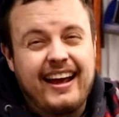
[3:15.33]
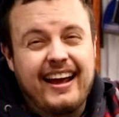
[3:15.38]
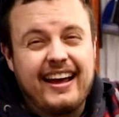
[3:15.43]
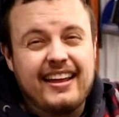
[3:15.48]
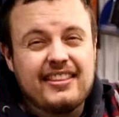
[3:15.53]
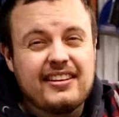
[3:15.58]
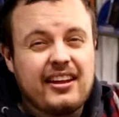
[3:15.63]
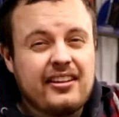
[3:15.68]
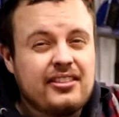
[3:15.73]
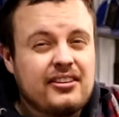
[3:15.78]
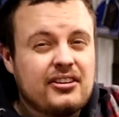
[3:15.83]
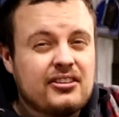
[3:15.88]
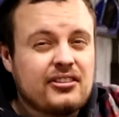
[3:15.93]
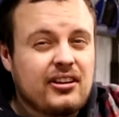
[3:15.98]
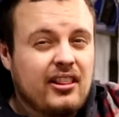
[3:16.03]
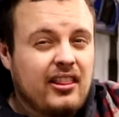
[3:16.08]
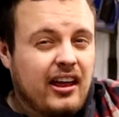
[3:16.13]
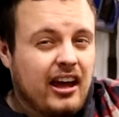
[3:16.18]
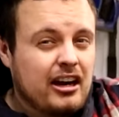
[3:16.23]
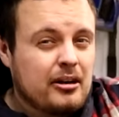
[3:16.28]
And then there's
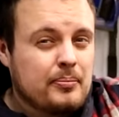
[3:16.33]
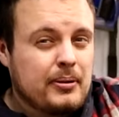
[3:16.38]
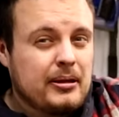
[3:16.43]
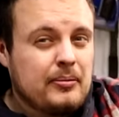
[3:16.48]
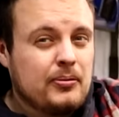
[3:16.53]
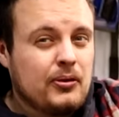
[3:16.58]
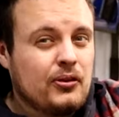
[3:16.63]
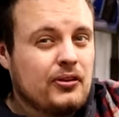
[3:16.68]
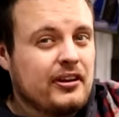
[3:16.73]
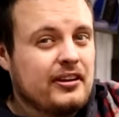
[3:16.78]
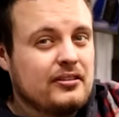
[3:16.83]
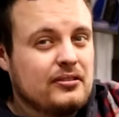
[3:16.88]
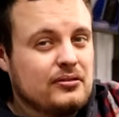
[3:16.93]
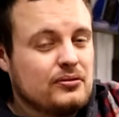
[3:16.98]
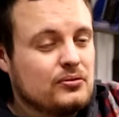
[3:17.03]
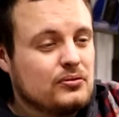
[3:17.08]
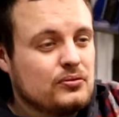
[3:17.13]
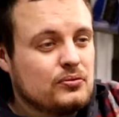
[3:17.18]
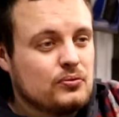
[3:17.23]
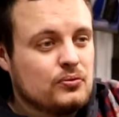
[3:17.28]
a lot of people that
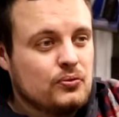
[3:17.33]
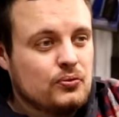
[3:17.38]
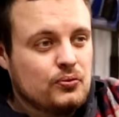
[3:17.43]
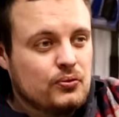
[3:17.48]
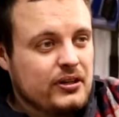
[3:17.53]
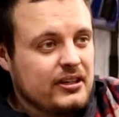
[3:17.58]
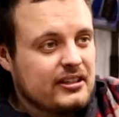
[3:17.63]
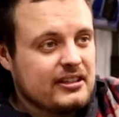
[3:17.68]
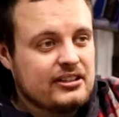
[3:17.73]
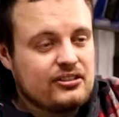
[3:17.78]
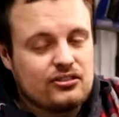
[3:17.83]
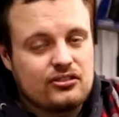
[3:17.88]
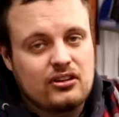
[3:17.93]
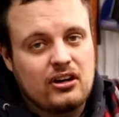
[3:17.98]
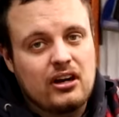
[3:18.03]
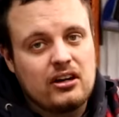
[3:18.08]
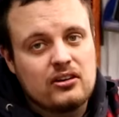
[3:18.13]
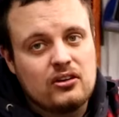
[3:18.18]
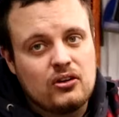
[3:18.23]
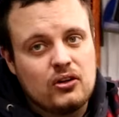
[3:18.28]
really
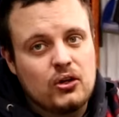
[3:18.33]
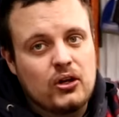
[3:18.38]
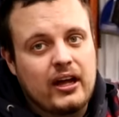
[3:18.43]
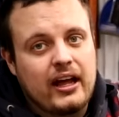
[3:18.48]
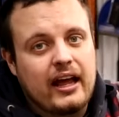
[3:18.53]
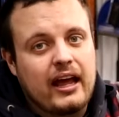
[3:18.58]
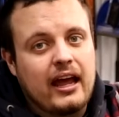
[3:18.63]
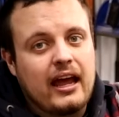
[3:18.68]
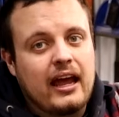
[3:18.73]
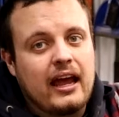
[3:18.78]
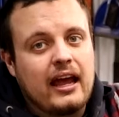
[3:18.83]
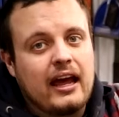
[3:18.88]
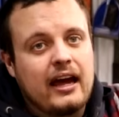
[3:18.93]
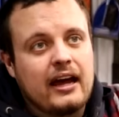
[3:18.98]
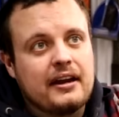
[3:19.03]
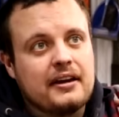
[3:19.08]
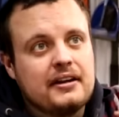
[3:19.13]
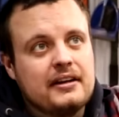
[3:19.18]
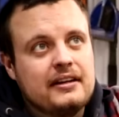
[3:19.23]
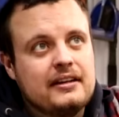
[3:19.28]
struggle
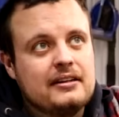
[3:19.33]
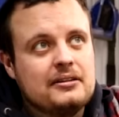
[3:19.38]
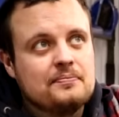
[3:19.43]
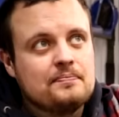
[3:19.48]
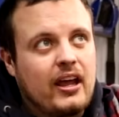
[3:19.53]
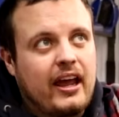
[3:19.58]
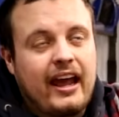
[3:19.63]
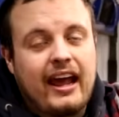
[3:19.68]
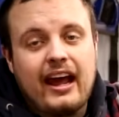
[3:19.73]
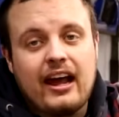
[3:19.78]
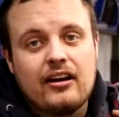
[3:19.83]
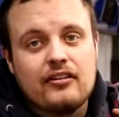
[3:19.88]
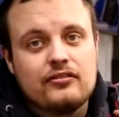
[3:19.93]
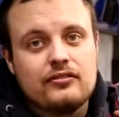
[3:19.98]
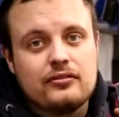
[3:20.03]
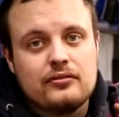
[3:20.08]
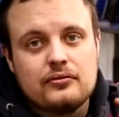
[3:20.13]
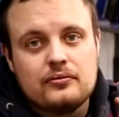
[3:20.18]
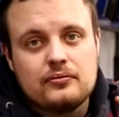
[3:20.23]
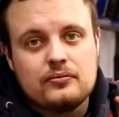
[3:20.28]
and
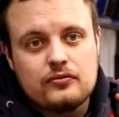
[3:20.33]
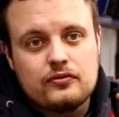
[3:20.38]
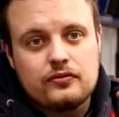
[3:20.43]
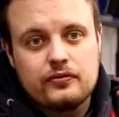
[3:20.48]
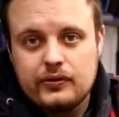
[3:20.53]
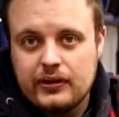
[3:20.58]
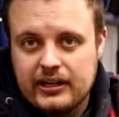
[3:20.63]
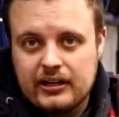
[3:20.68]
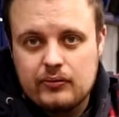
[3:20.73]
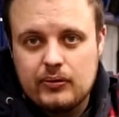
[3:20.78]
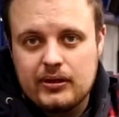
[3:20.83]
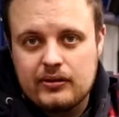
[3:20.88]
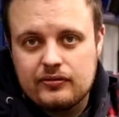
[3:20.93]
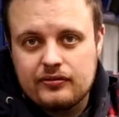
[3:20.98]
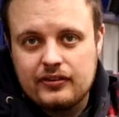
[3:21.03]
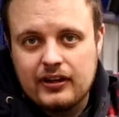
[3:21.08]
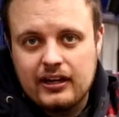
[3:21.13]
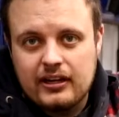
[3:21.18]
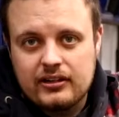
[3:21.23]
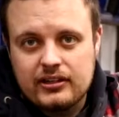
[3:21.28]
have frequent
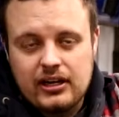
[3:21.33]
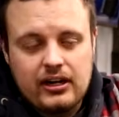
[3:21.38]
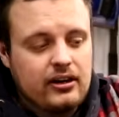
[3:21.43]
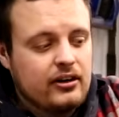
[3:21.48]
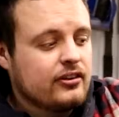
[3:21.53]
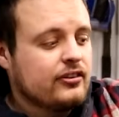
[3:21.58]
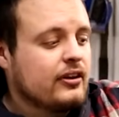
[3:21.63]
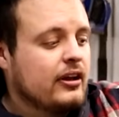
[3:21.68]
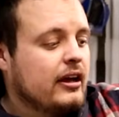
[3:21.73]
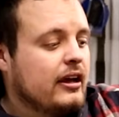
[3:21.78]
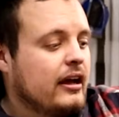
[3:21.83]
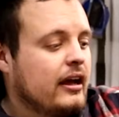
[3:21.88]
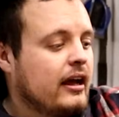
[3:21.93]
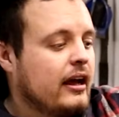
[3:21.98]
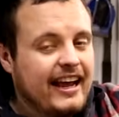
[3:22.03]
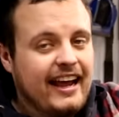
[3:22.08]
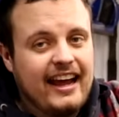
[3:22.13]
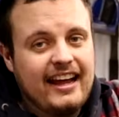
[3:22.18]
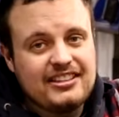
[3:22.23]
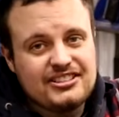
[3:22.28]
failures
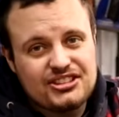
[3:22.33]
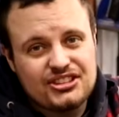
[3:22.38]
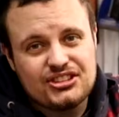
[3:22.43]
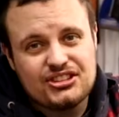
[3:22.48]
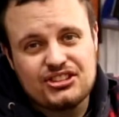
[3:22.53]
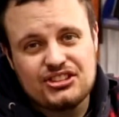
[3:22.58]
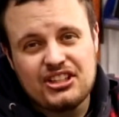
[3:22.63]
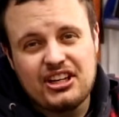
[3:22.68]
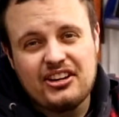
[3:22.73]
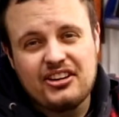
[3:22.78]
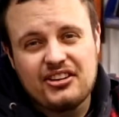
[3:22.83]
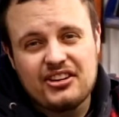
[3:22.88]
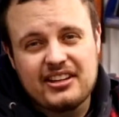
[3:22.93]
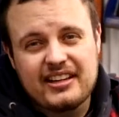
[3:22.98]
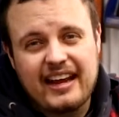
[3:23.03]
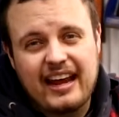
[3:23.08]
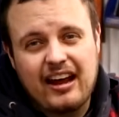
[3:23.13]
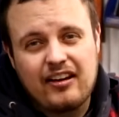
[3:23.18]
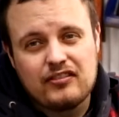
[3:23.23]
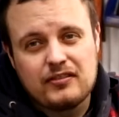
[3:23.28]
and just
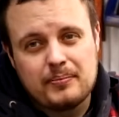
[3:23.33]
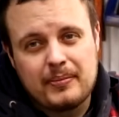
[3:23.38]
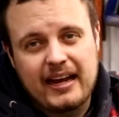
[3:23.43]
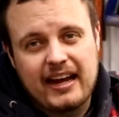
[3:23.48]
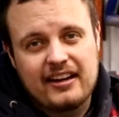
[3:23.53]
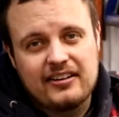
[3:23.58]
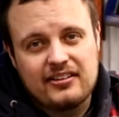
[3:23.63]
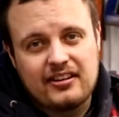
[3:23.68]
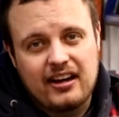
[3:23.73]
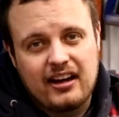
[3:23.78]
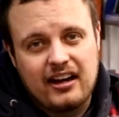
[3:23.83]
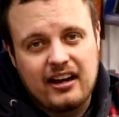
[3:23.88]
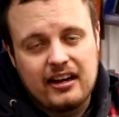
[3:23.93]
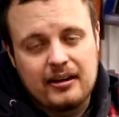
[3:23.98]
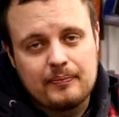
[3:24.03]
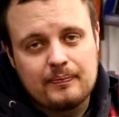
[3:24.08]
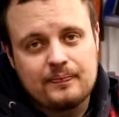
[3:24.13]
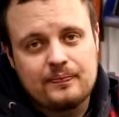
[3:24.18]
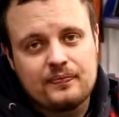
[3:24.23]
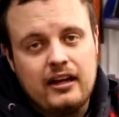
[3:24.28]
generally have a bad
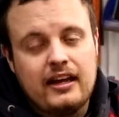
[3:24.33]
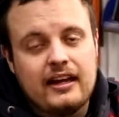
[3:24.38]
time.